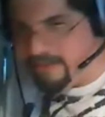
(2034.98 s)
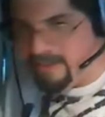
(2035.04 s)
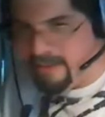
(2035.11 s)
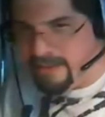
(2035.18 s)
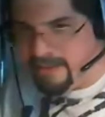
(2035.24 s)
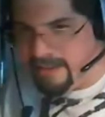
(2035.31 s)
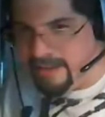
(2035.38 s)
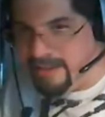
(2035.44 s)

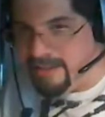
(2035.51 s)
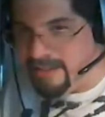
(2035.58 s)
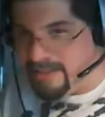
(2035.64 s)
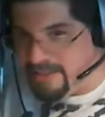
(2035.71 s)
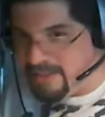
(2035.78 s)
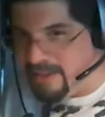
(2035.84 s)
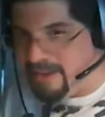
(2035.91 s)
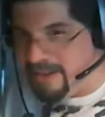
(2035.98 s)

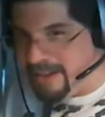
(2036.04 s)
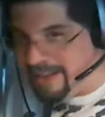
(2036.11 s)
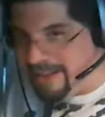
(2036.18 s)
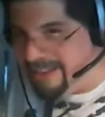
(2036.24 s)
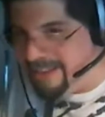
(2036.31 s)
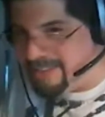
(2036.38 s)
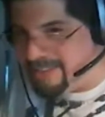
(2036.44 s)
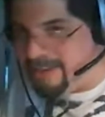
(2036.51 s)
It's
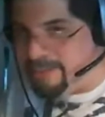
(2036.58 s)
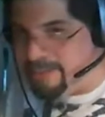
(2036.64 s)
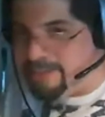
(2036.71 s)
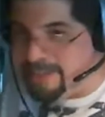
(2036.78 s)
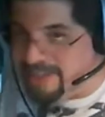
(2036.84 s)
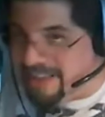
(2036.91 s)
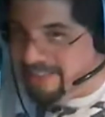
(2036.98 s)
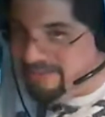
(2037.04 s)
gonna be
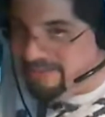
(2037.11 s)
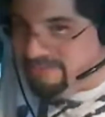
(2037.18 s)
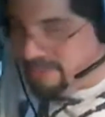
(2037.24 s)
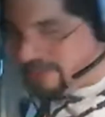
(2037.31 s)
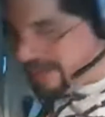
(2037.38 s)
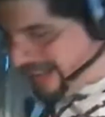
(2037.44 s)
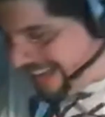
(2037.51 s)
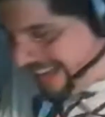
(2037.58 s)
tough,
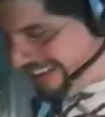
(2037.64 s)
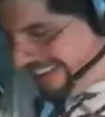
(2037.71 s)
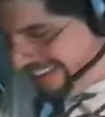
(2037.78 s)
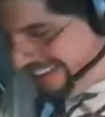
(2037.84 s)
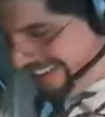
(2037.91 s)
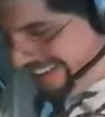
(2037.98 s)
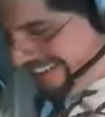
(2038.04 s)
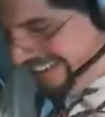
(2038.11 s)
but hey,
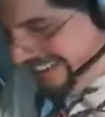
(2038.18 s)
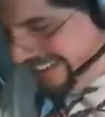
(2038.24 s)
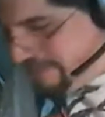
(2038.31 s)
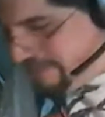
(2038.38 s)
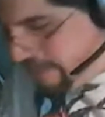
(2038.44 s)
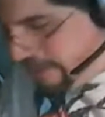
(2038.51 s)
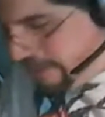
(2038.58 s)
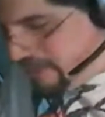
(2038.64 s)
that's
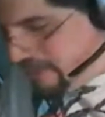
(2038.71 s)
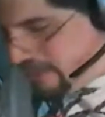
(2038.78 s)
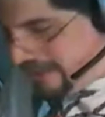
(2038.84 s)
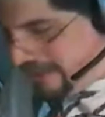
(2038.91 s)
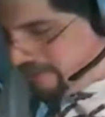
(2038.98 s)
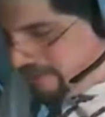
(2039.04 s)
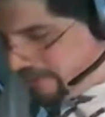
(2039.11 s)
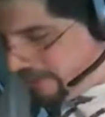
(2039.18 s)
Burning
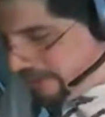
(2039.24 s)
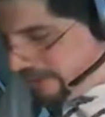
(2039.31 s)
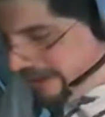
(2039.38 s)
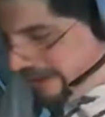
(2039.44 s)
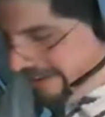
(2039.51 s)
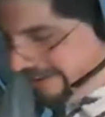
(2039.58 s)
Wheel for you.